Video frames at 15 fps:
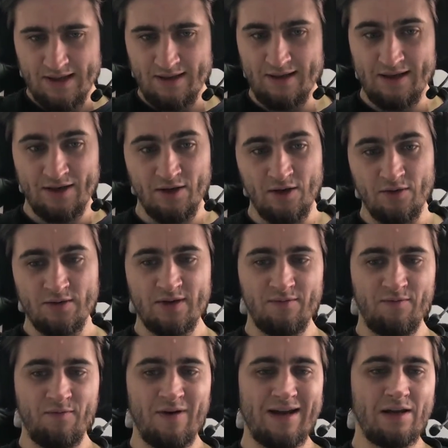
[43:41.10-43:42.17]
I don't know the
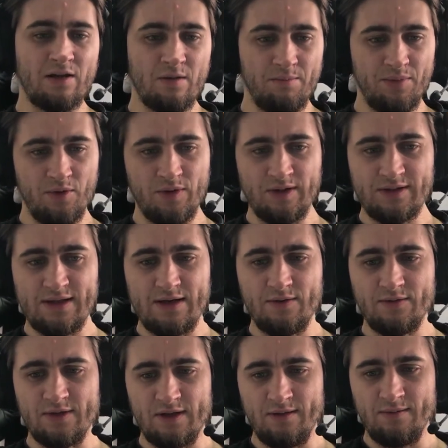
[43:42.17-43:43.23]
final component
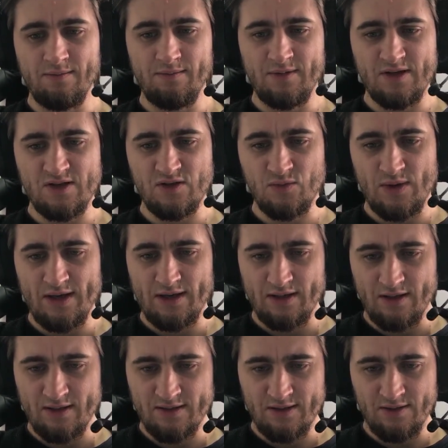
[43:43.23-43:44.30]
count, and this is why I
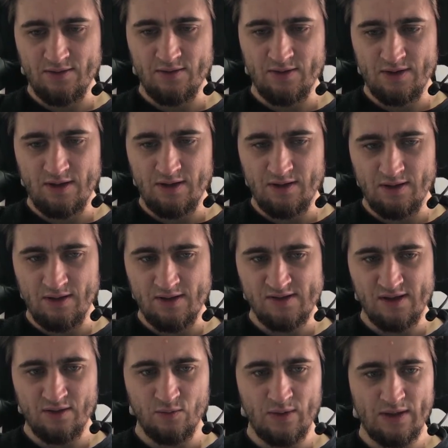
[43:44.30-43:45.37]
cannot tell you the
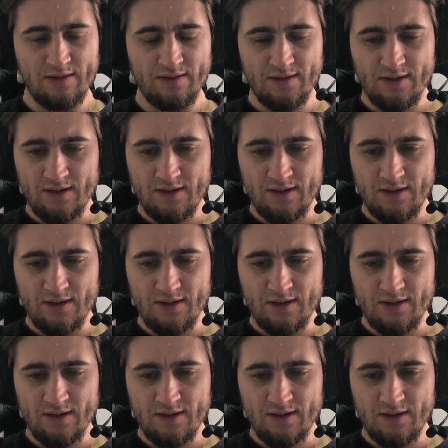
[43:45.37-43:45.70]
exact weight.